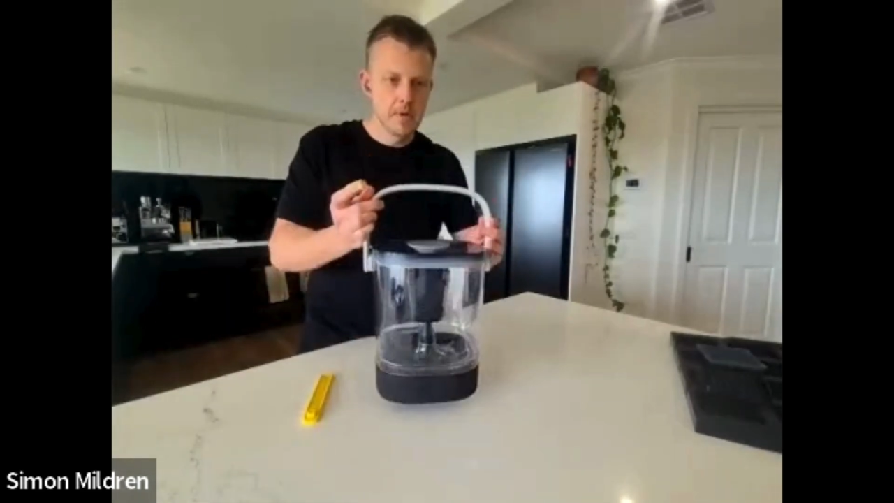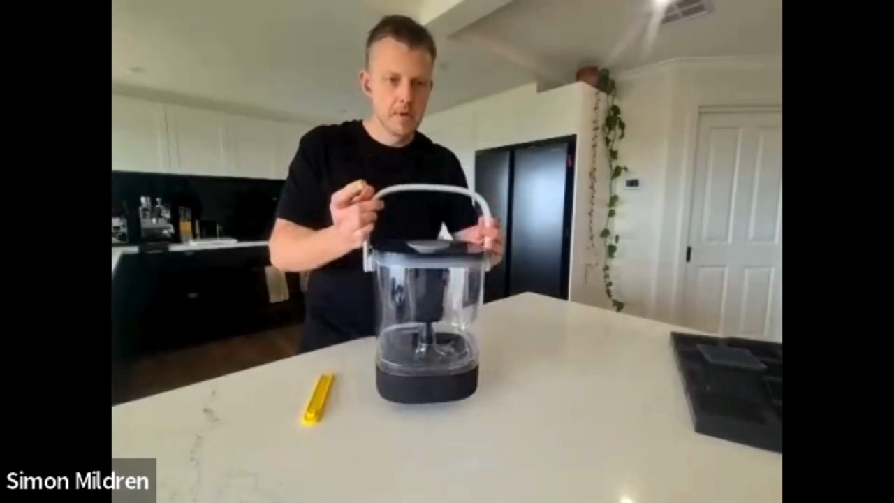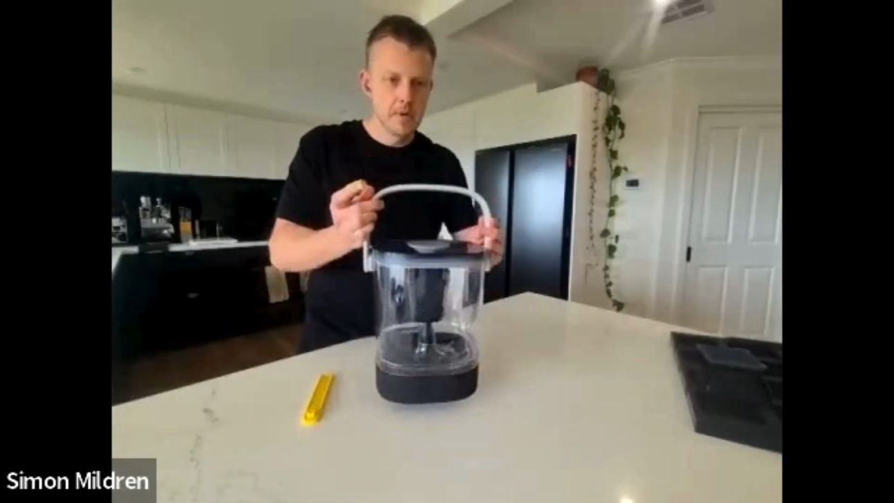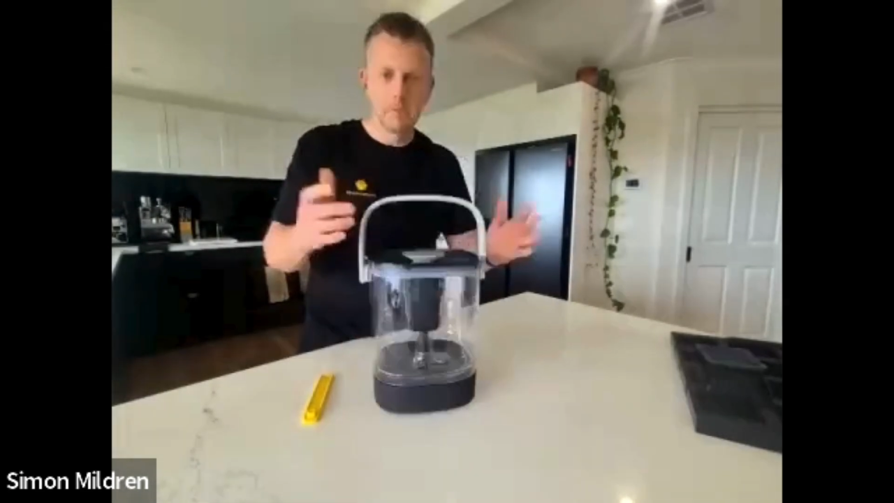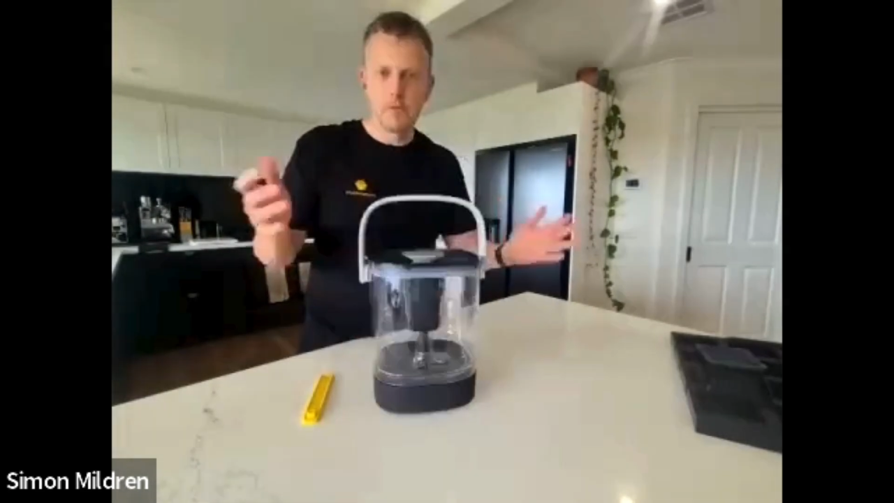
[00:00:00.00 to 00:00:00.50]

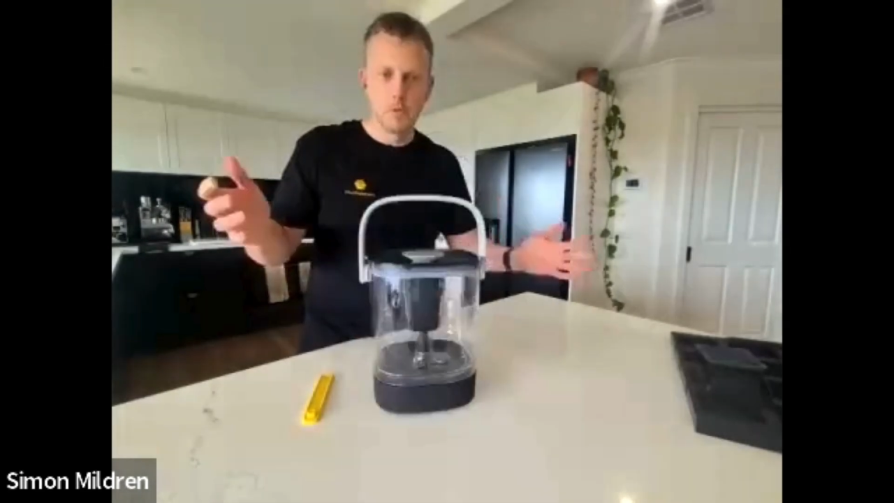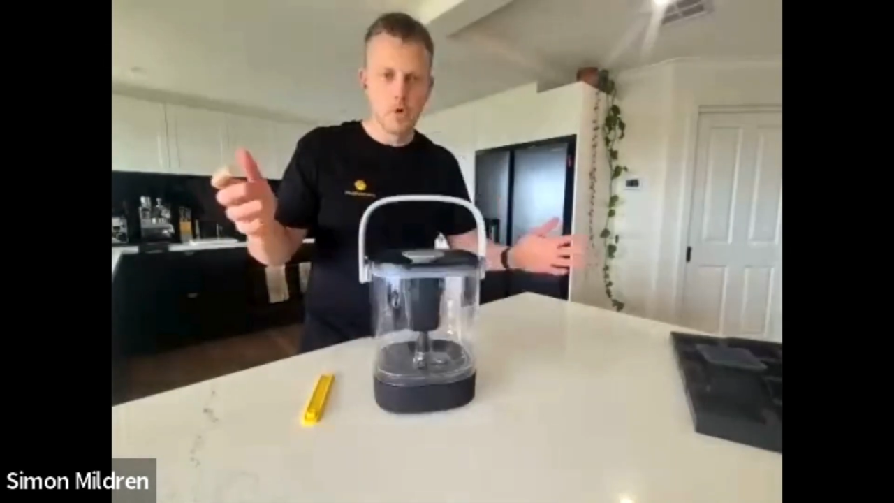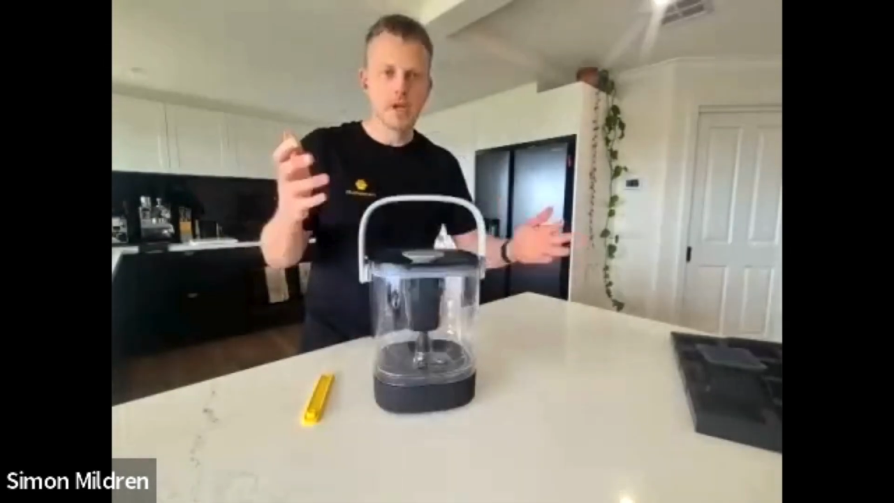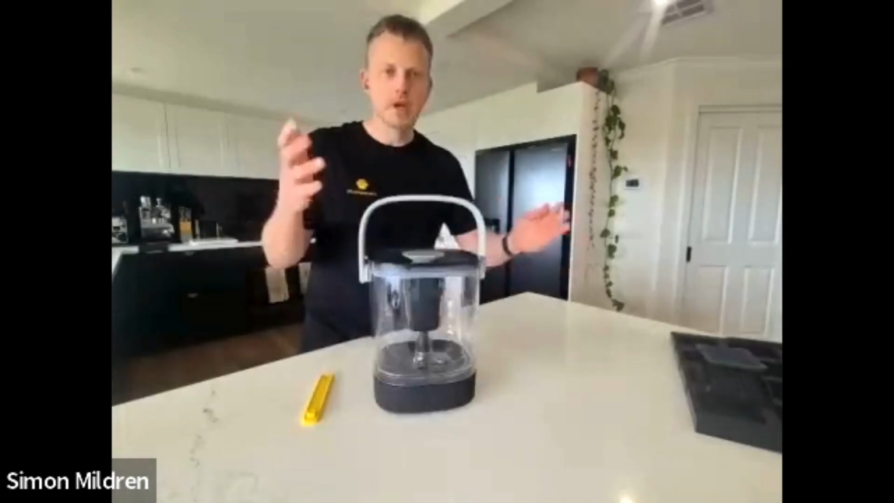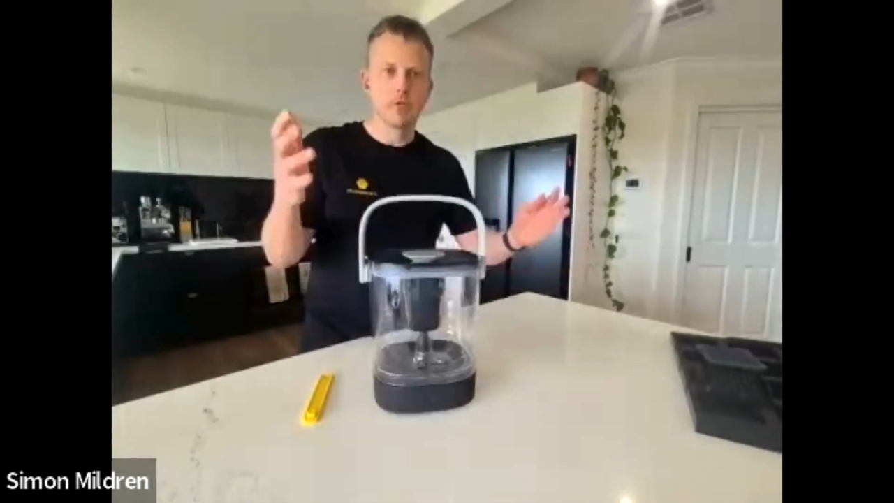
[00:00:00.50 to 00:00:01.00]
for
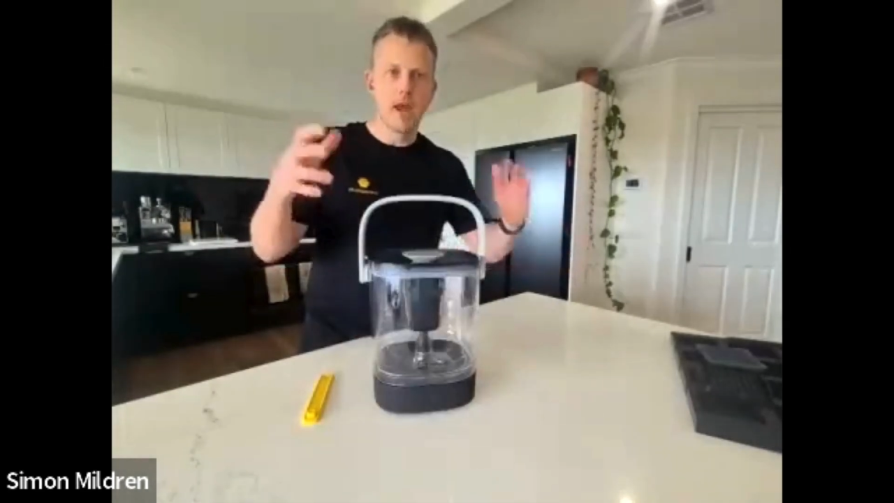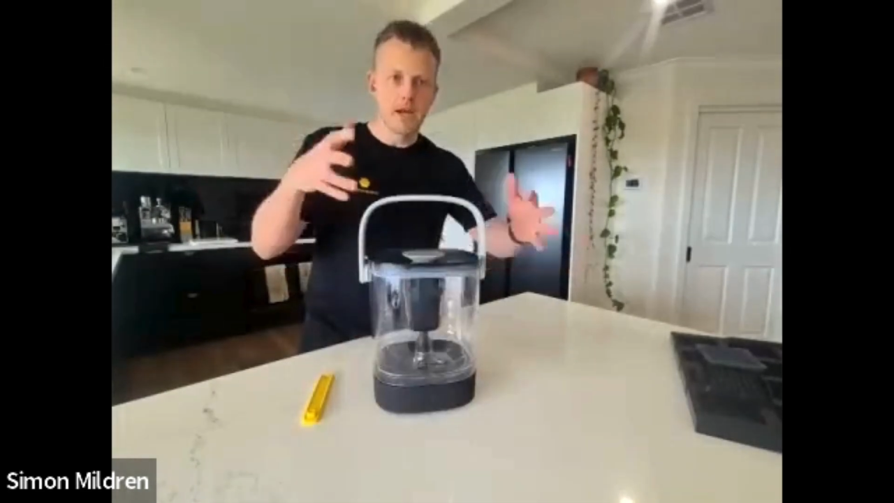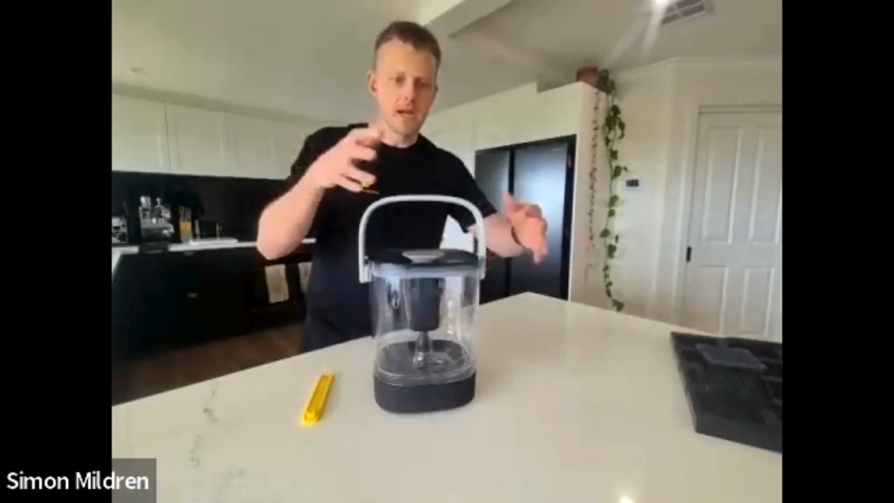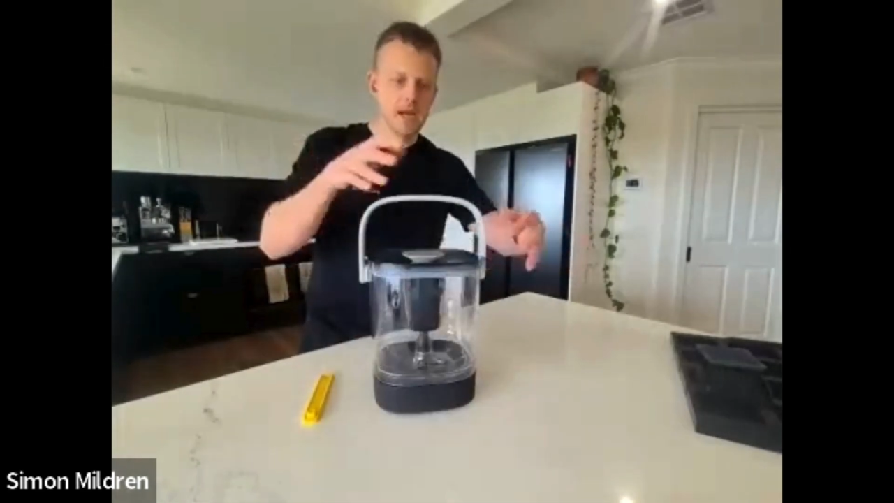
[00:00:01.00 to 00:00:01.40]
walking around